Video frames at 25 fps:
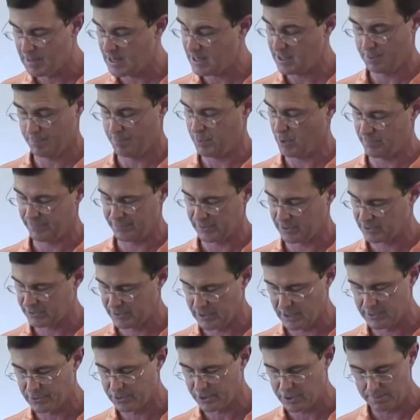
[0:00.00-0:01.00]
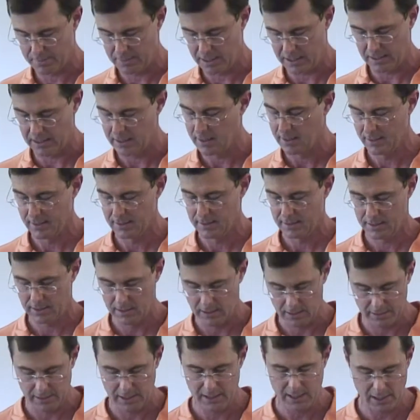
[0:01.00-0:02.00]
make perfect sense to me
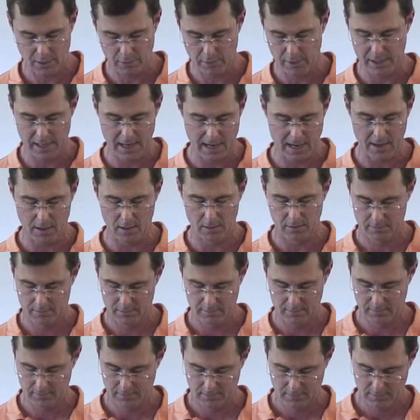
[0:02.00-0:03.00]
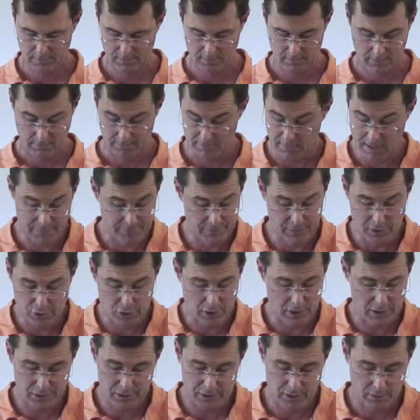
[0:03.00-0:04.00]
in the here and now. My
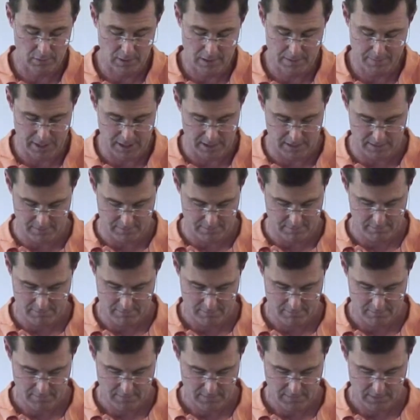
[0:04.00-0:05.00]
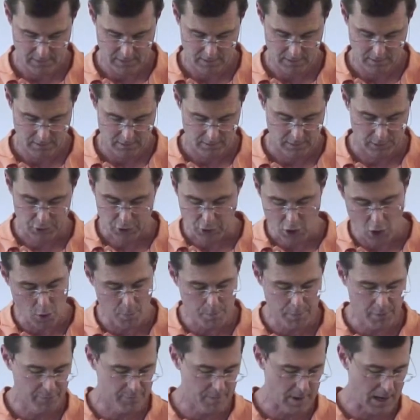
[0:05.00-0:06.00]
vision is too limited. The scope
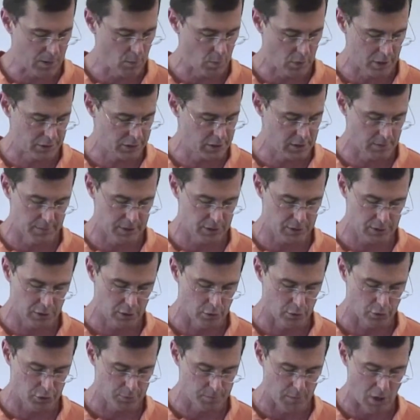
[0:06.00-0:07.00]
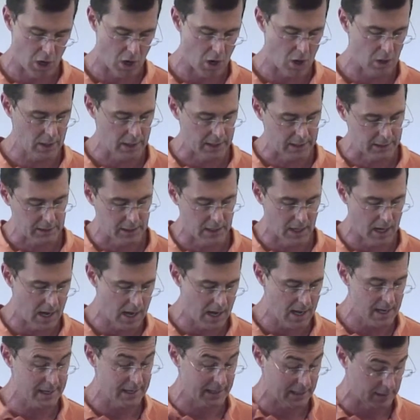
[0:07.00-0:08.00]
of my wisdom is too small, and
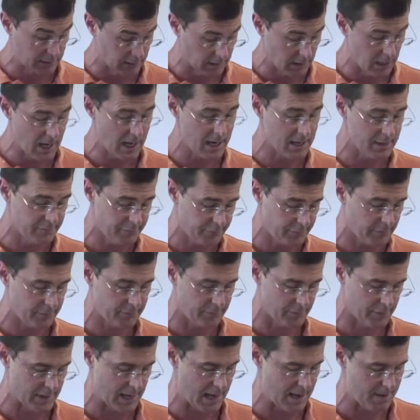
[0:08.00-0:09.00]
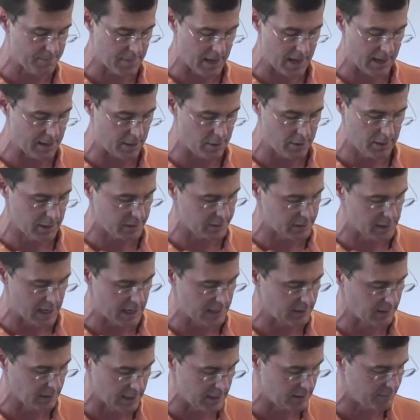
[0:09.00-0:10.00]
God and life, for that matter, has
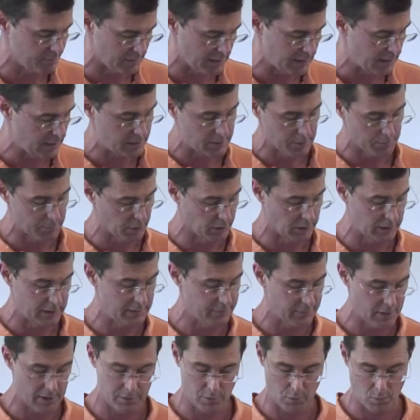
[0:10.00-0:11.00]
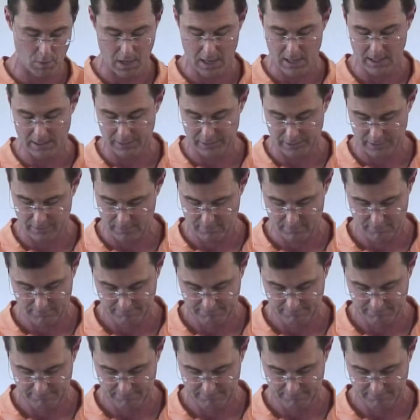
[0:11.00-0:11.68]
not led me to believe otherwise.